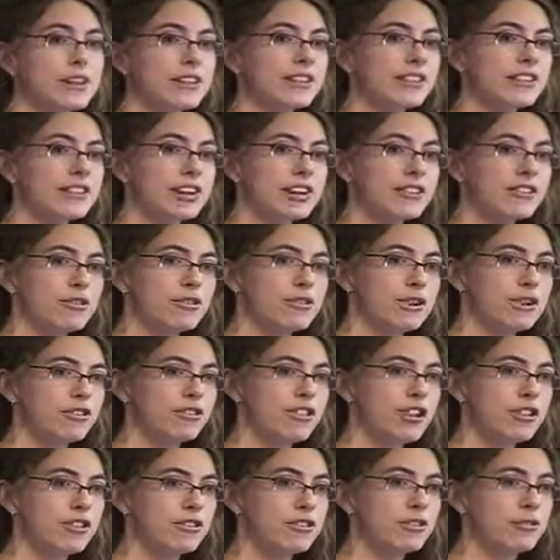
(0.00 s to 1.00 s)
extent to which
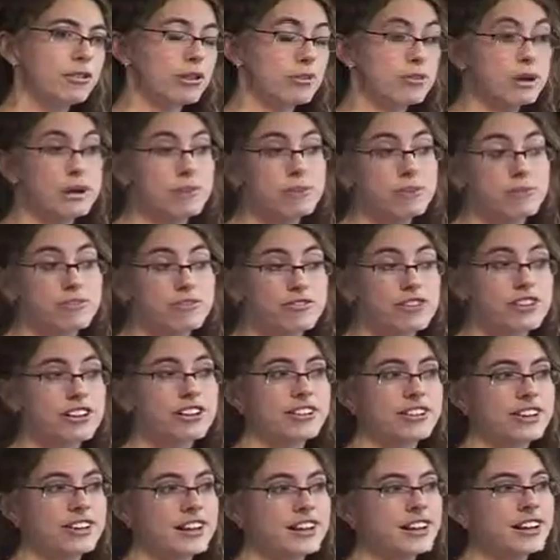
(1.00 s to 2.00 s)
the people
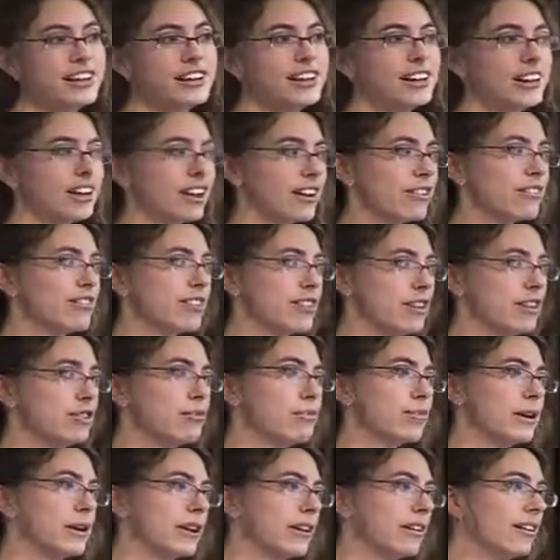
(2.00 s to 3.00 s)
providing it are seen as
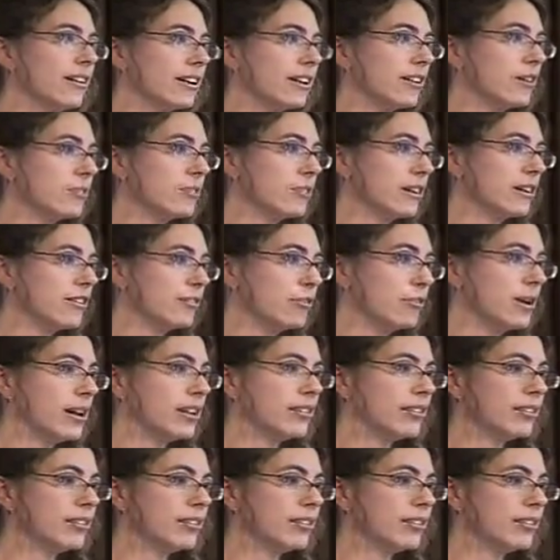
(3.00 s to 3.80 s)
being like me as well.